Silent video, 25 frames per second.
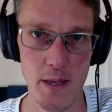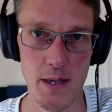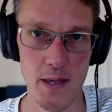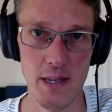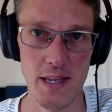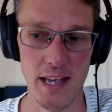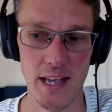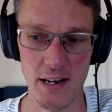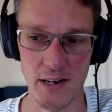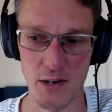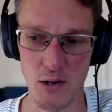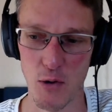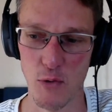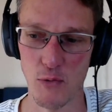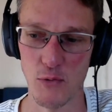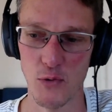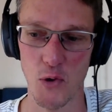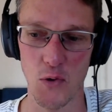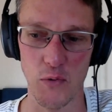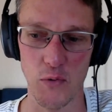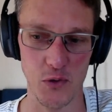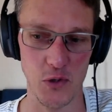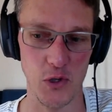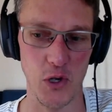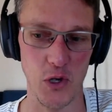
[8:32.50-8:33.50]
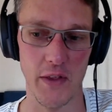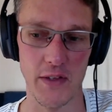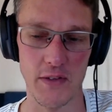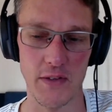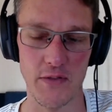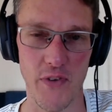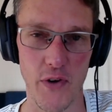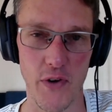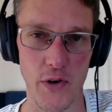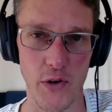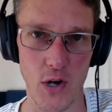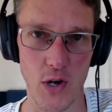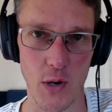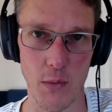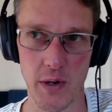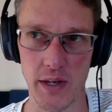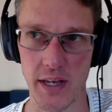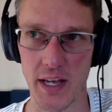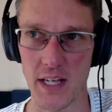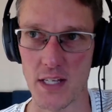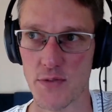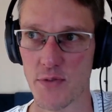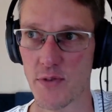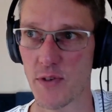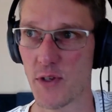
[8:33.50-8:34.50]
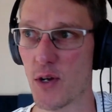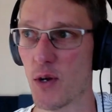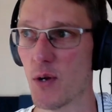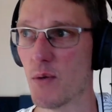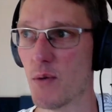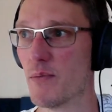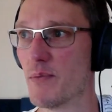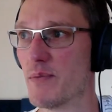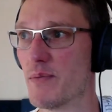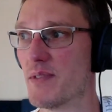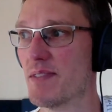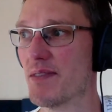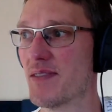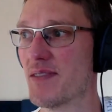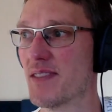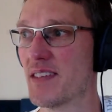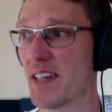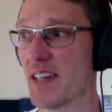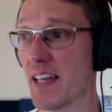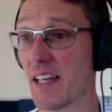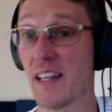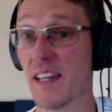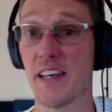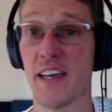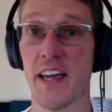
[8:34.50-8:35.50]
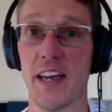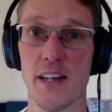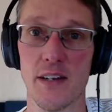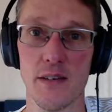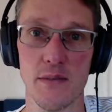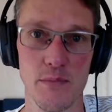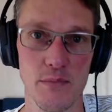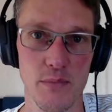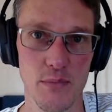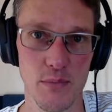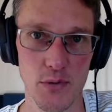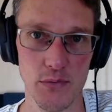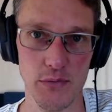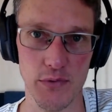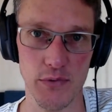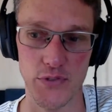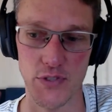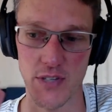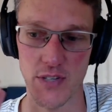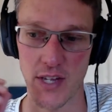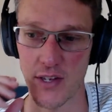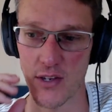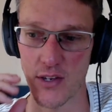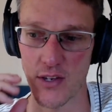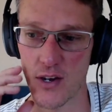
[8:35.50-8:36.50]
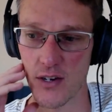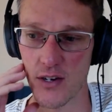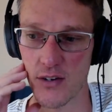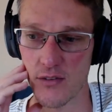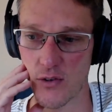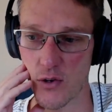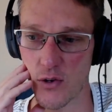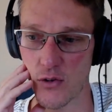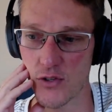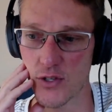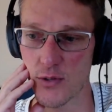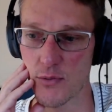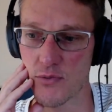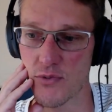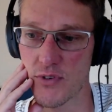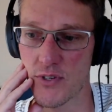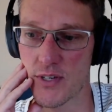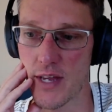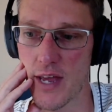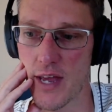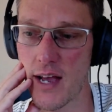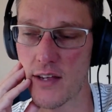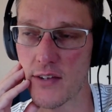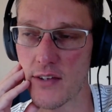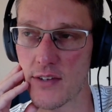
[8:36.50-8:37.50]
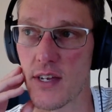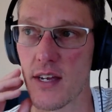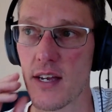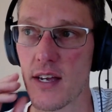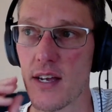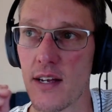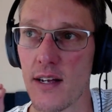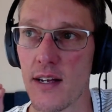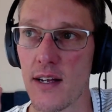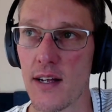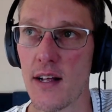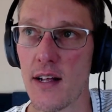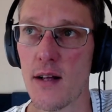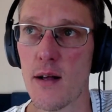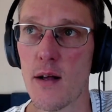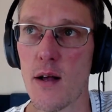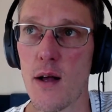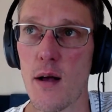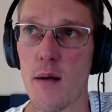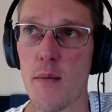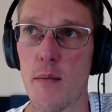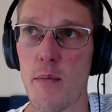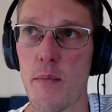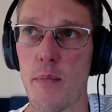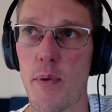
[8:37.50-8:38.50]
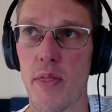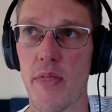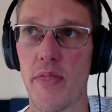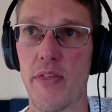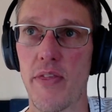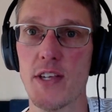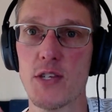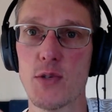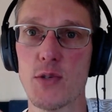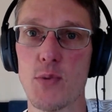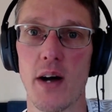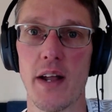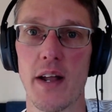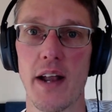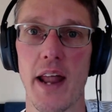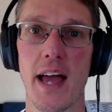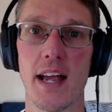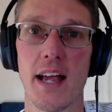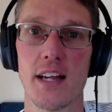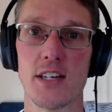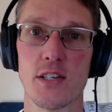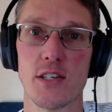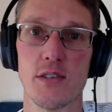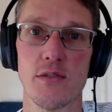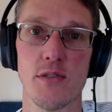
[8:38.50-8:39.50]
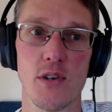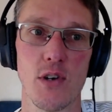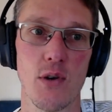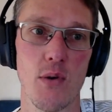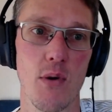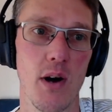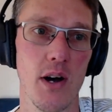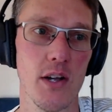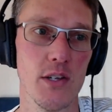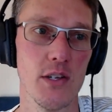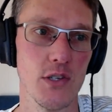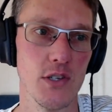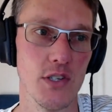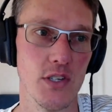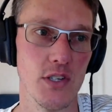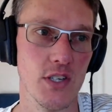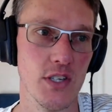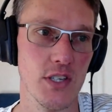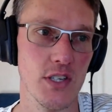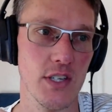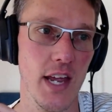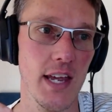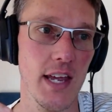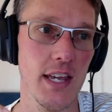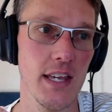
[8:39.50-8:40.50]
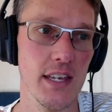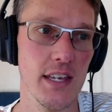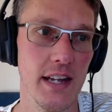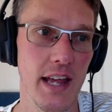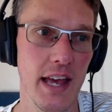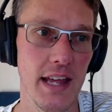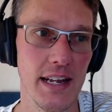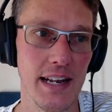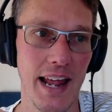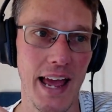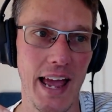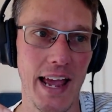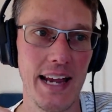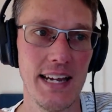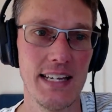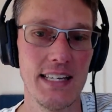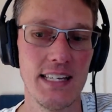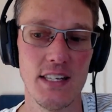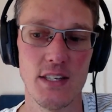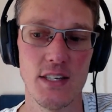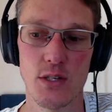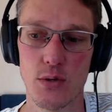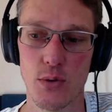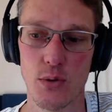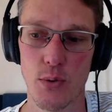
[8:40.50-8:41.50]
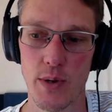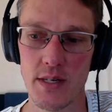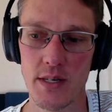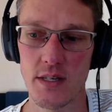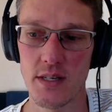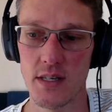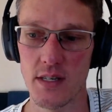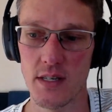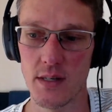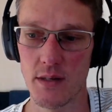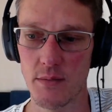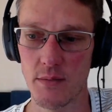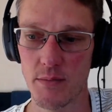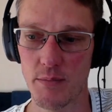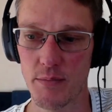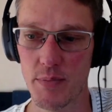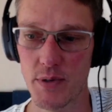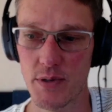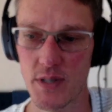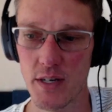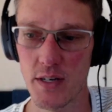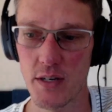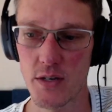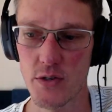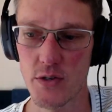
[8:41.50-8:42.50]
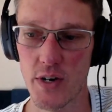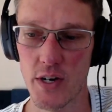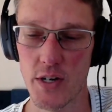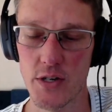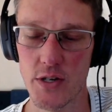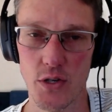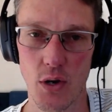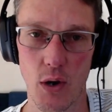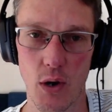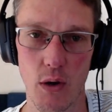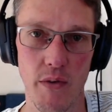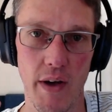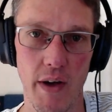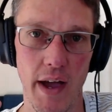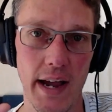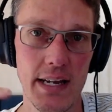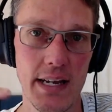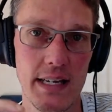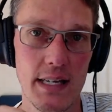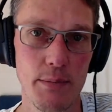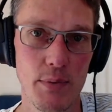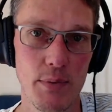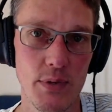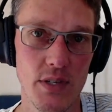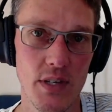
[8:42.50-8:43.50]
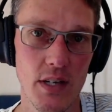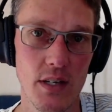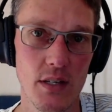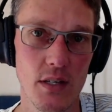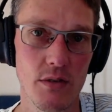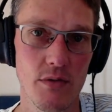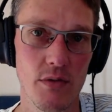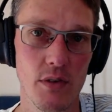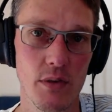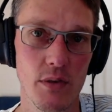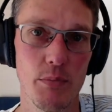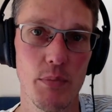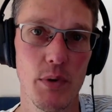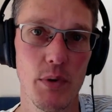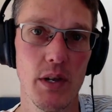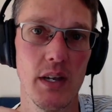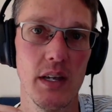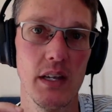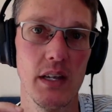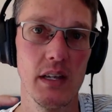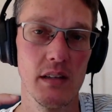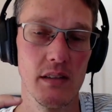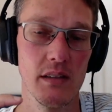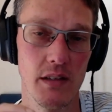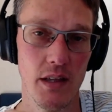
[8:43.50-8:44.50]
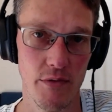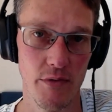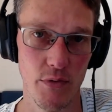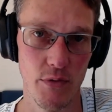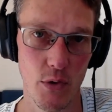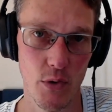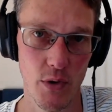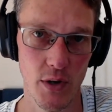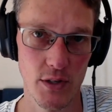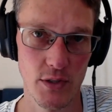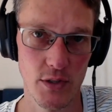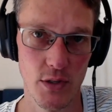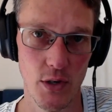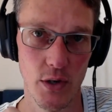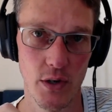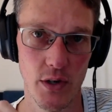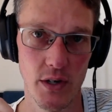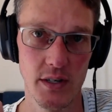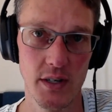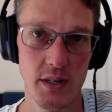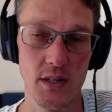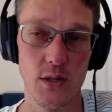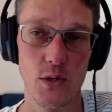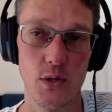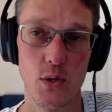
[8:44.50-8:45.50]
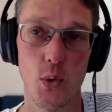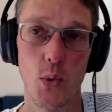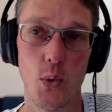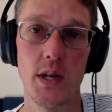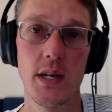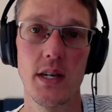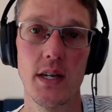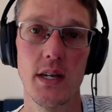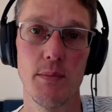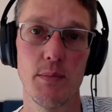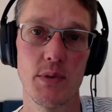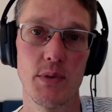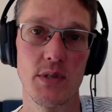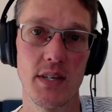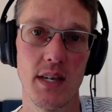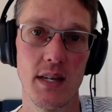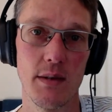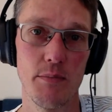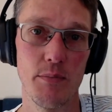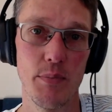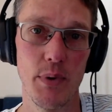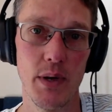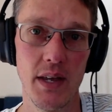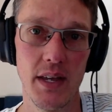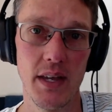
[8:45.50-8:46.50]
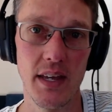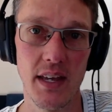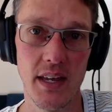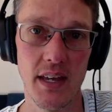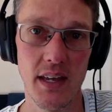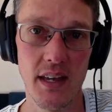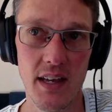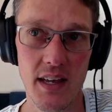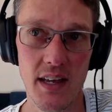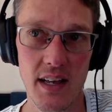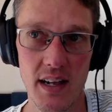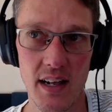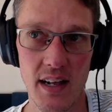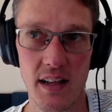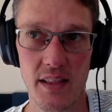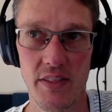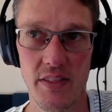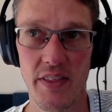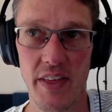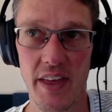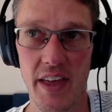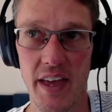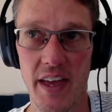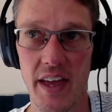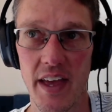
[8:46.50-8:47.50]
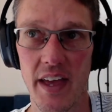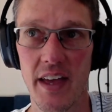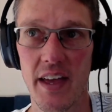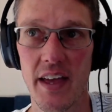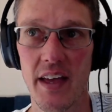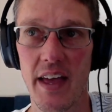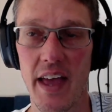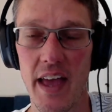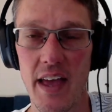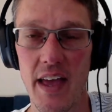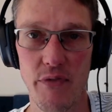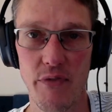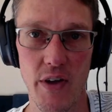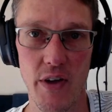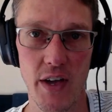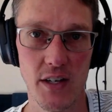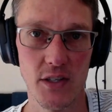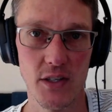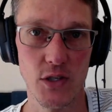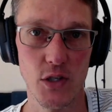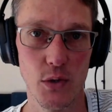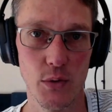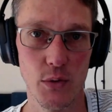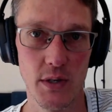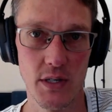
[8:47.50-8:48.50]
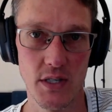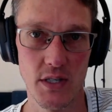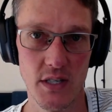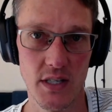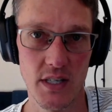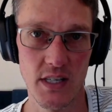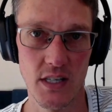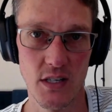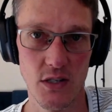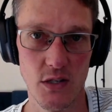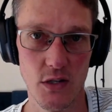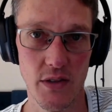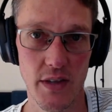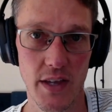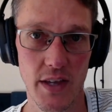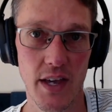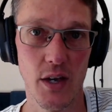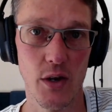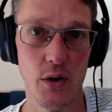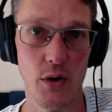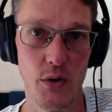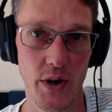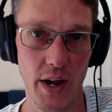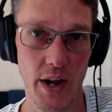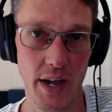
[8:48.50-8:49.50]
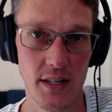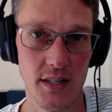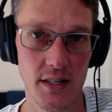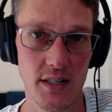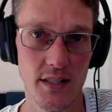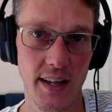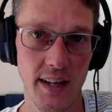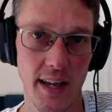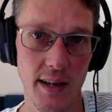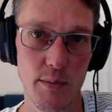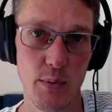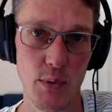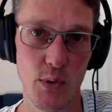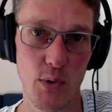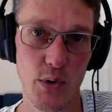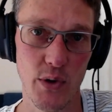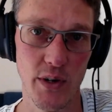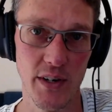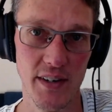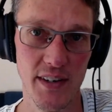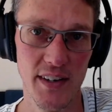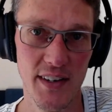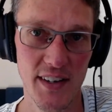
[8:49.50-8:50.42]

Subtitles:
And it's very common, I guess, for delegated proof of stake kind of concepts for DAOs. But this one actually requires you to stake it at an 80-20 percentage ratio, of 80% of it being their Forex token and 20% being their FX USD, so their created stablecoin.